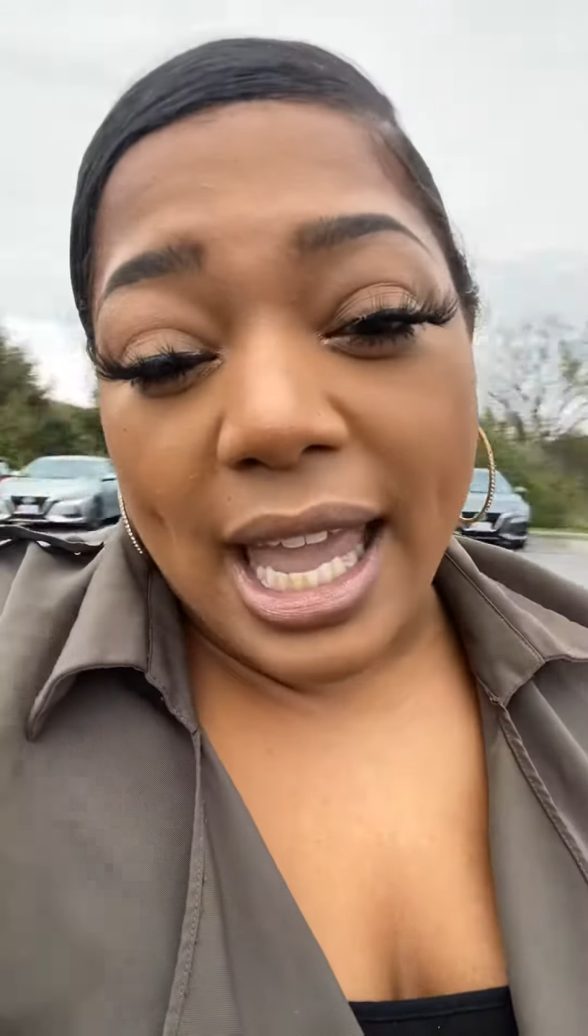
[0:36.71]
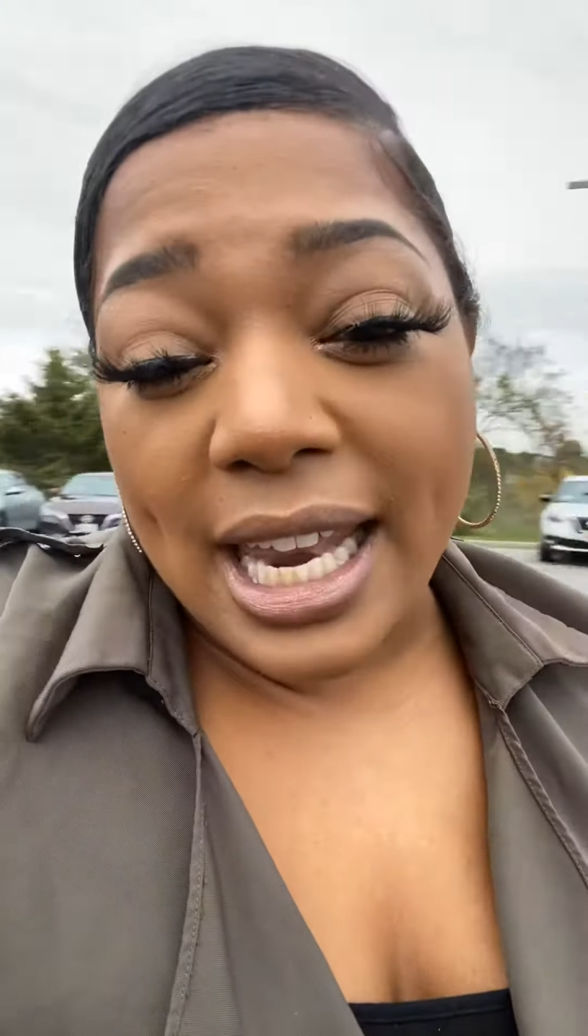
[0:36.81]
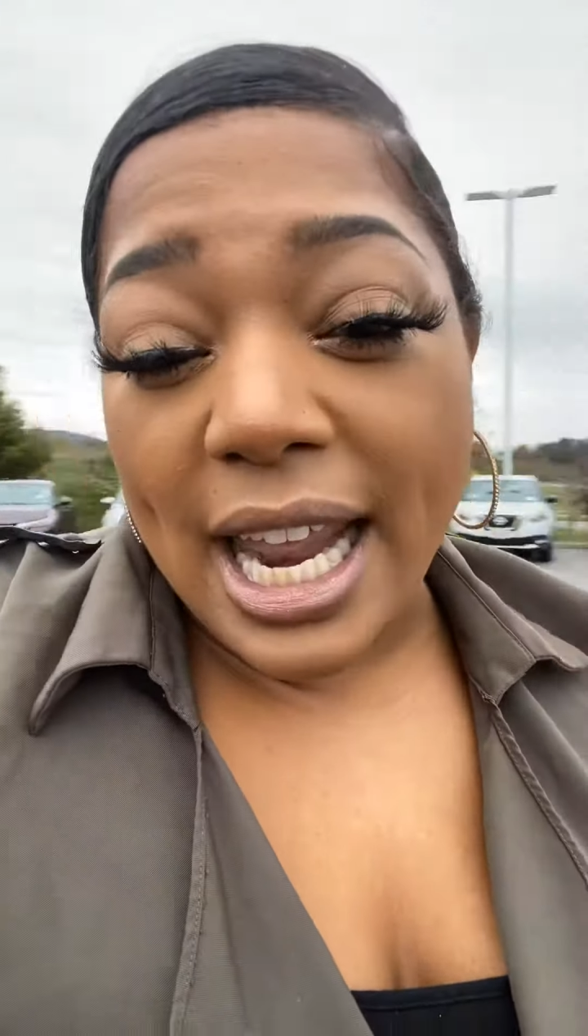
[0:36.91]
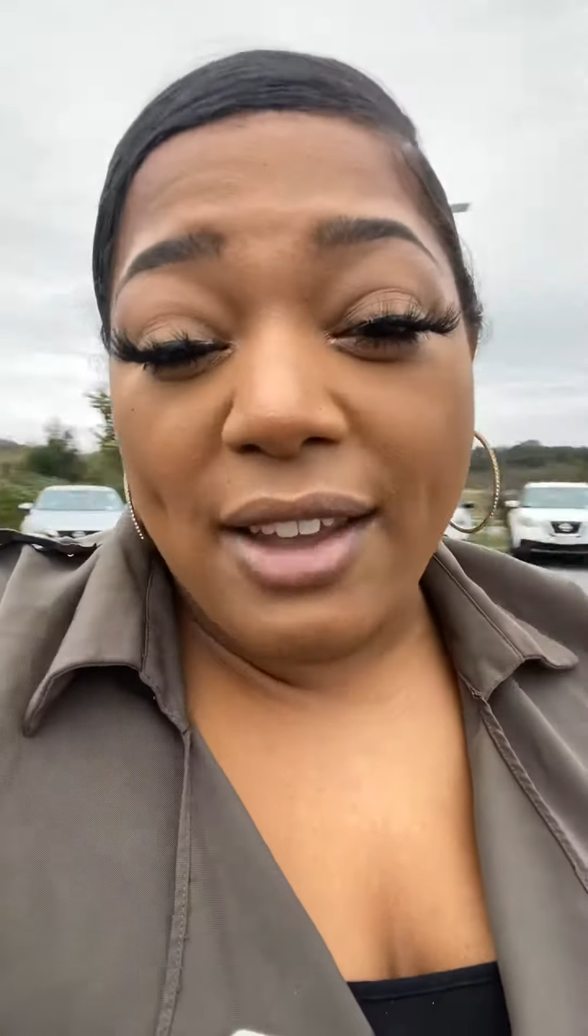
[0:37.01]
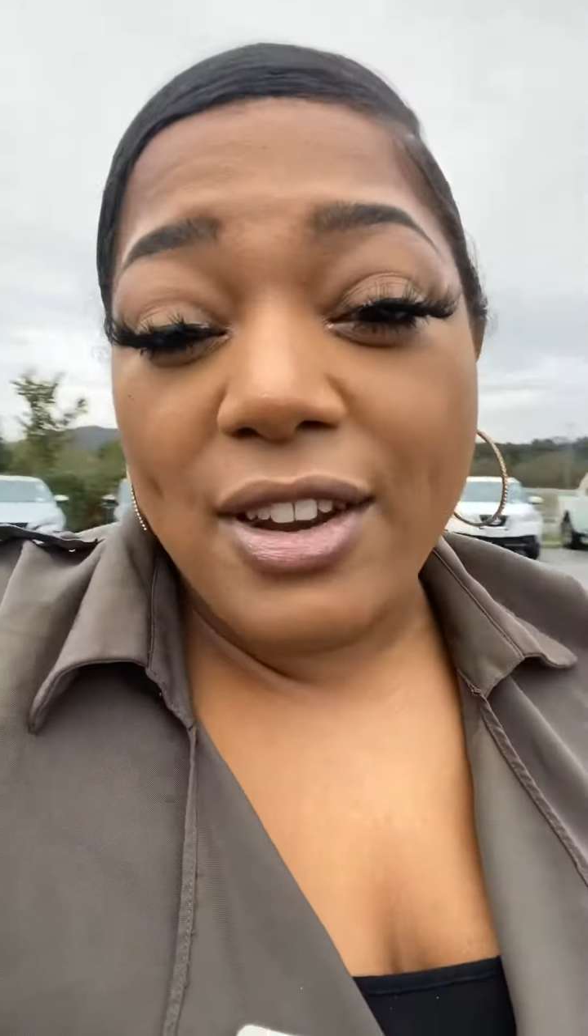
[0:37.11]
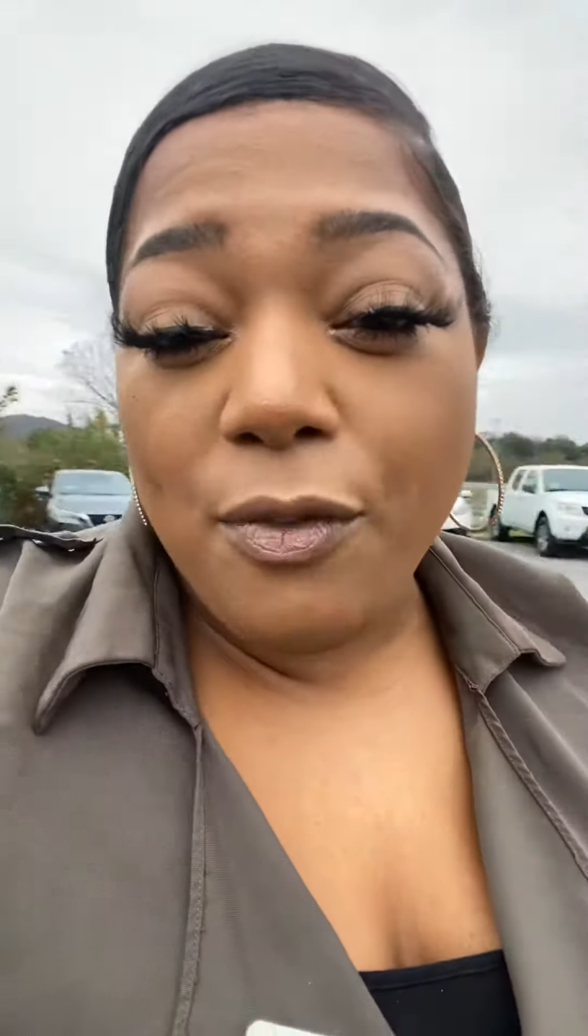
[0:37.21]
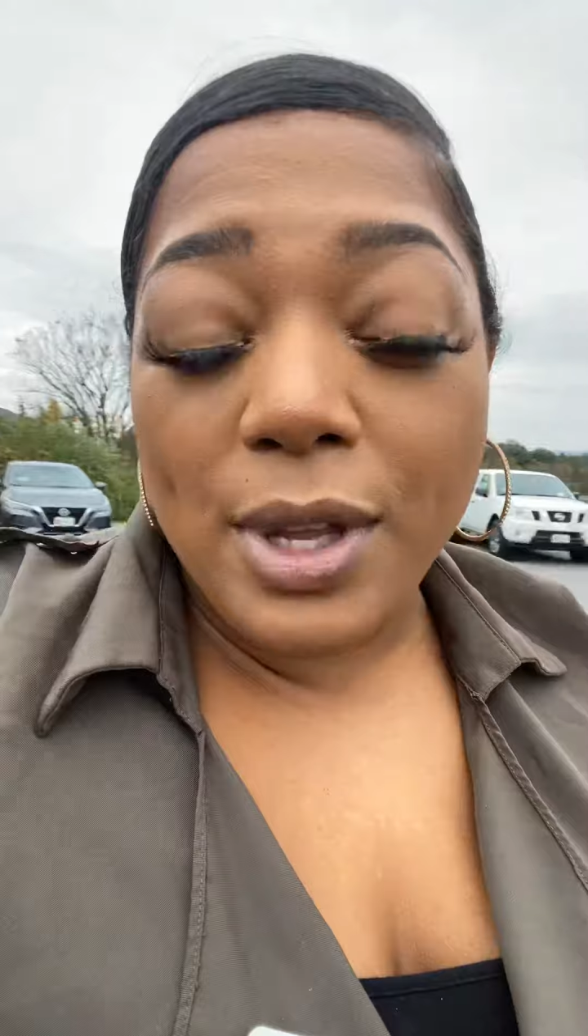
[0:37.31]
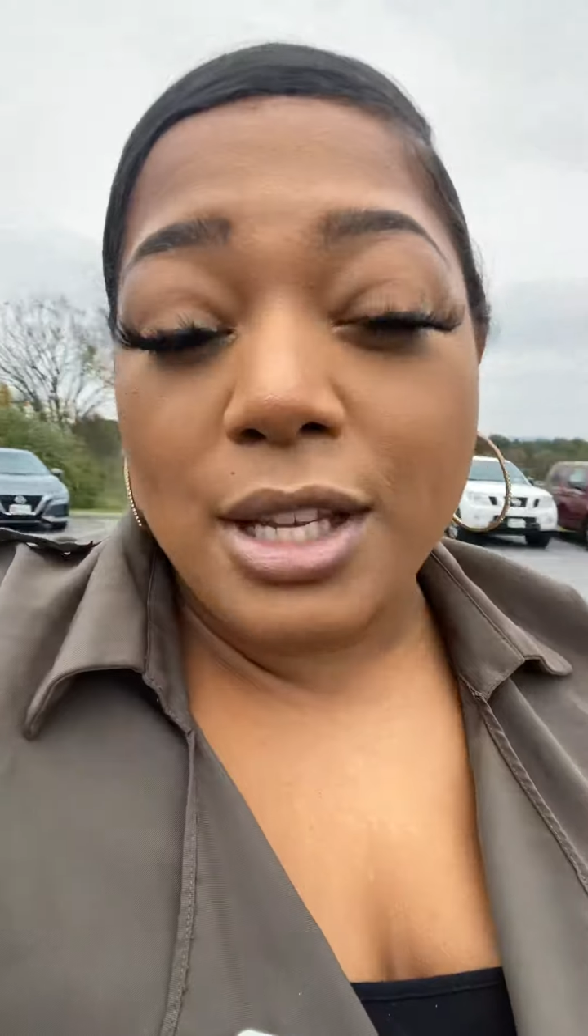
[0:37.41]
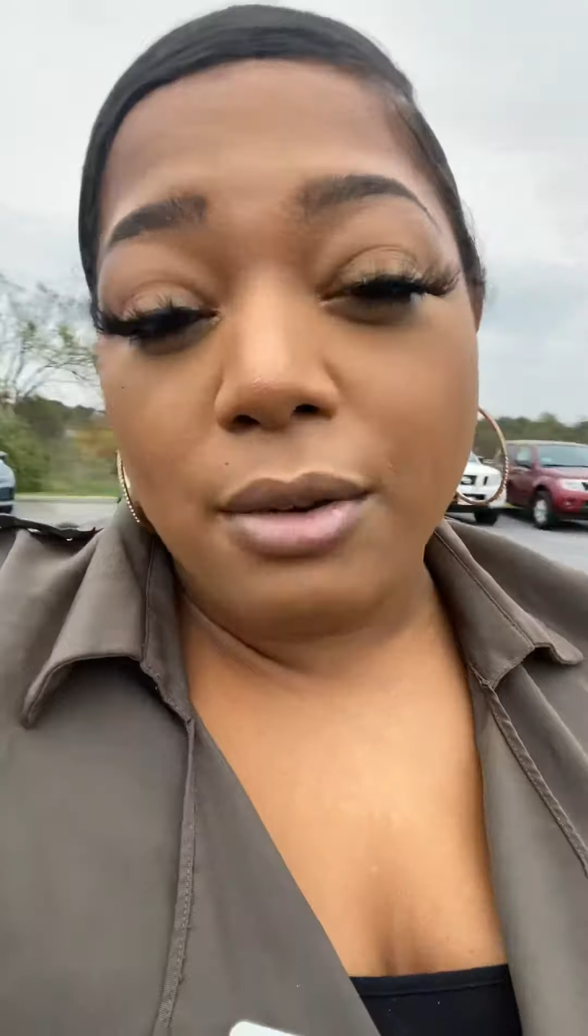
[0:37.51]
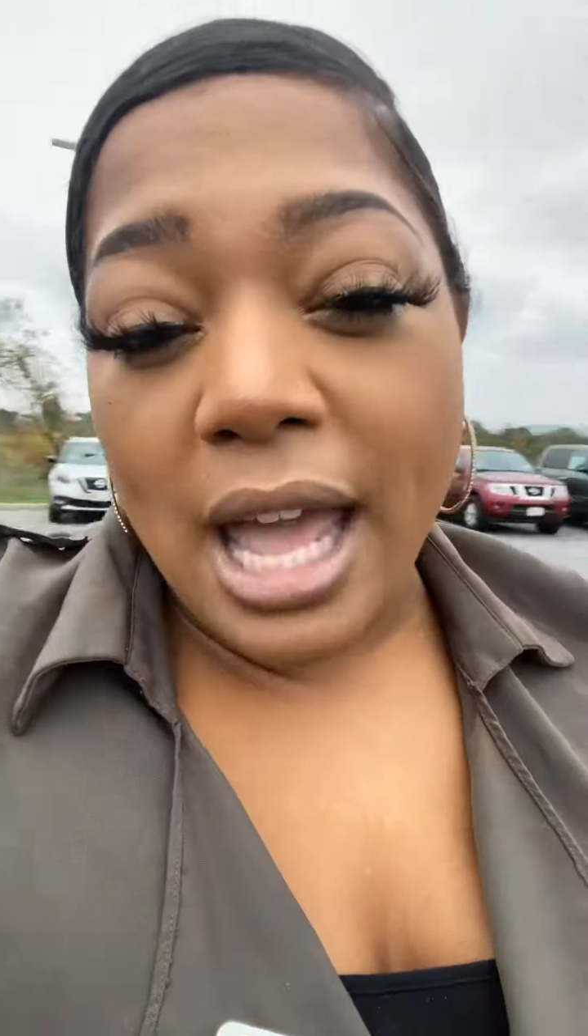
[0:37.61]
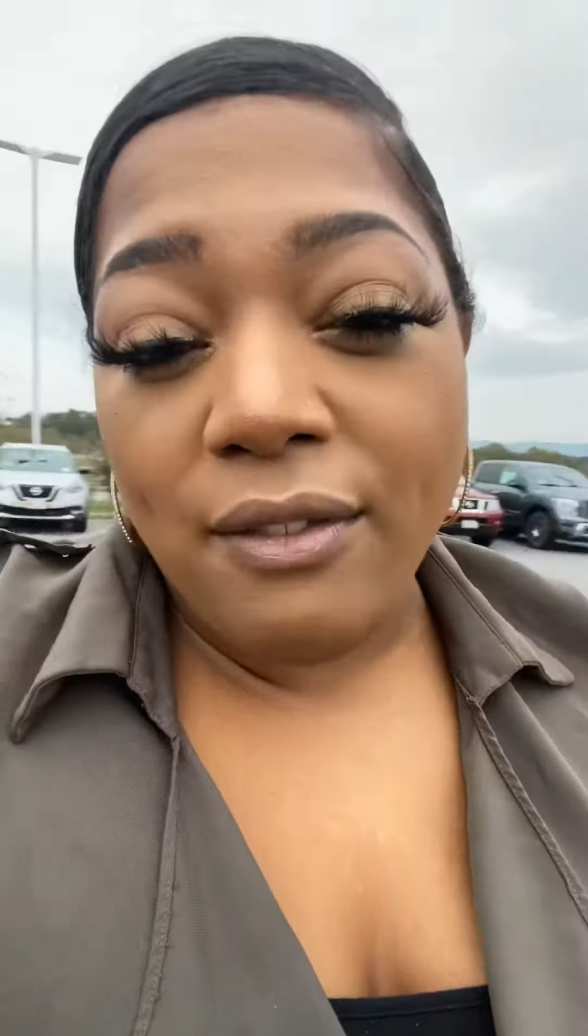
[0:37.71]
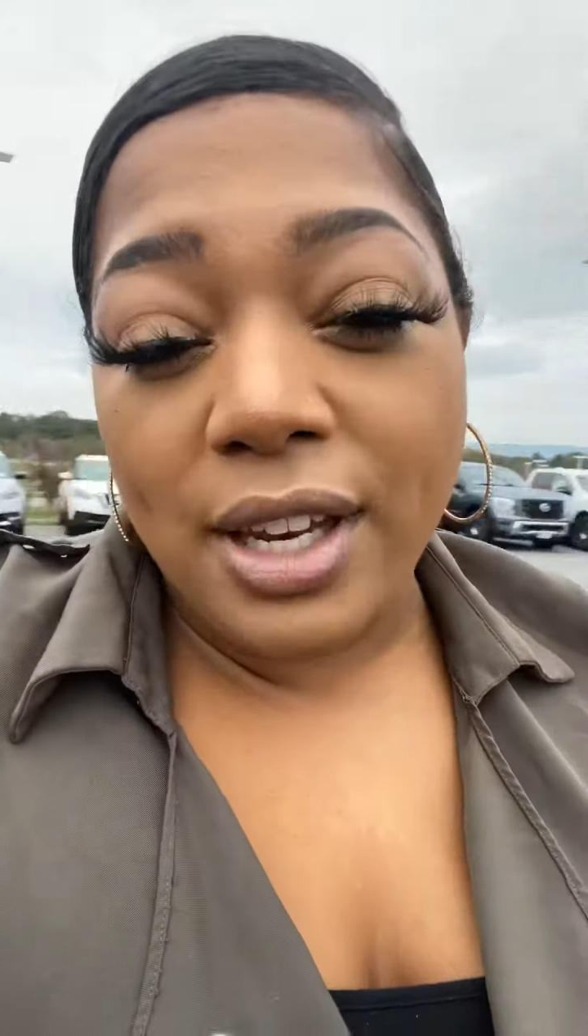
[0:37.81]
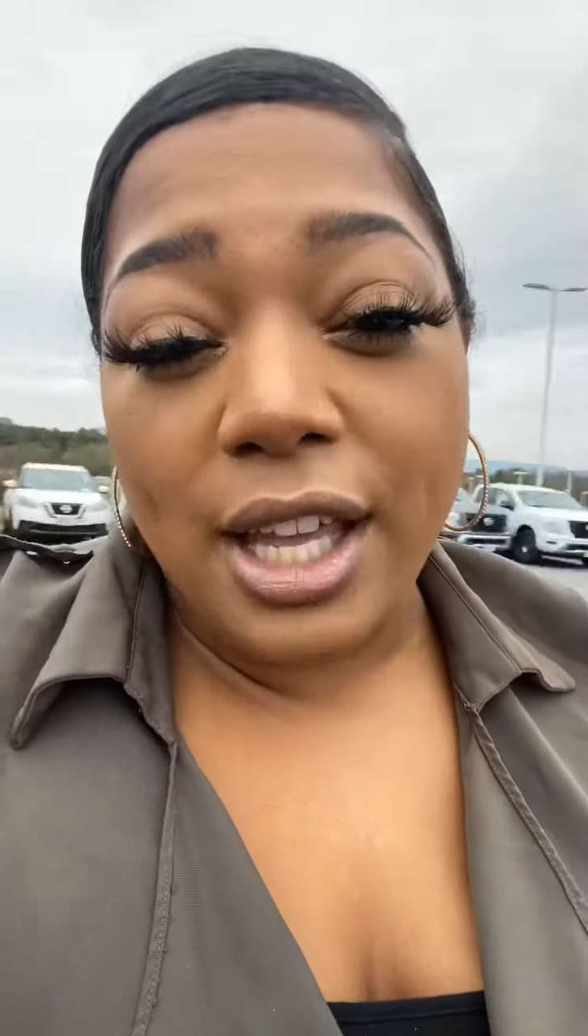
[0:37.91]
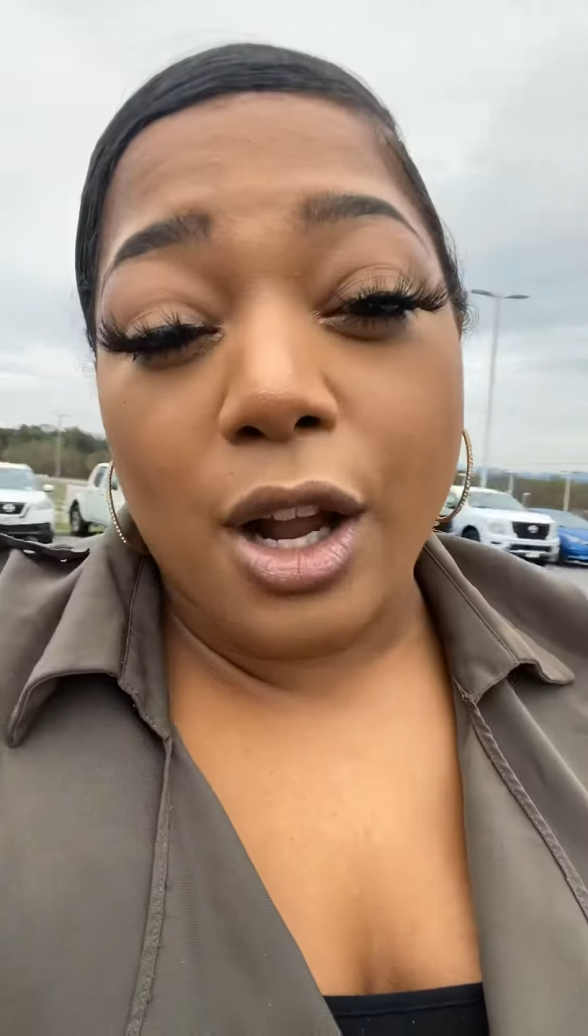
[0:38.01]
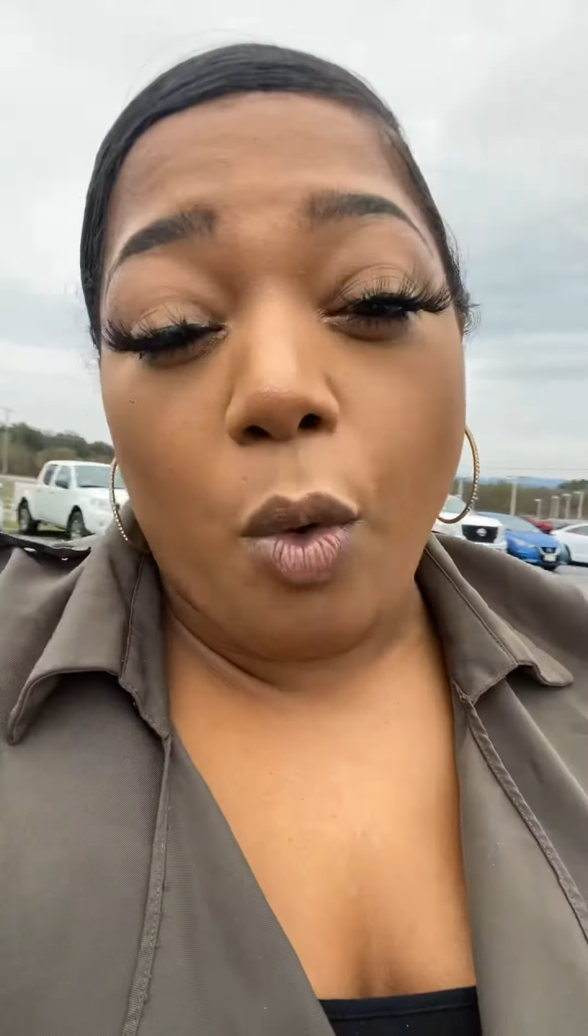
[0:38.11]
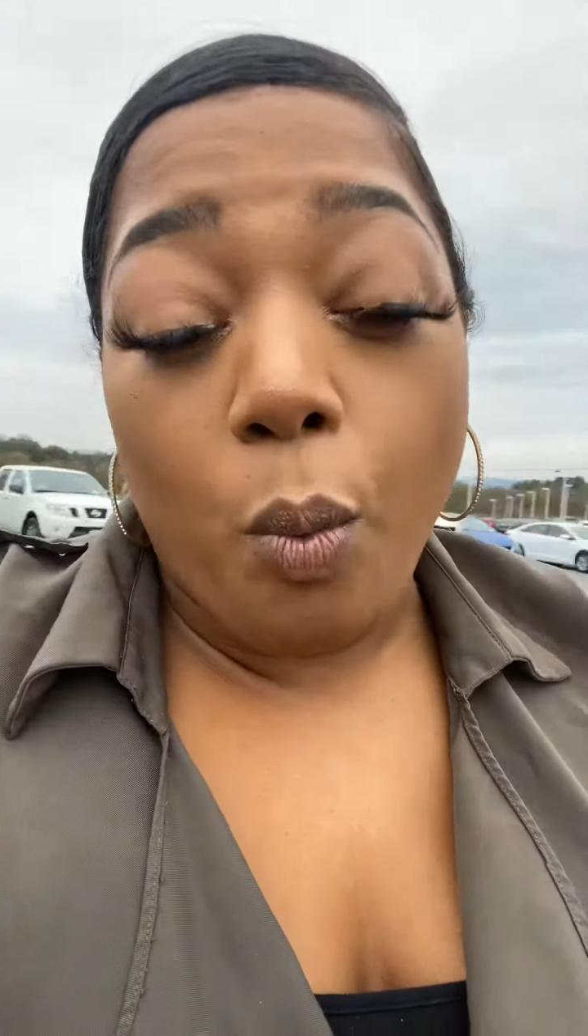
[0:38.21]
And even if we don't have it here,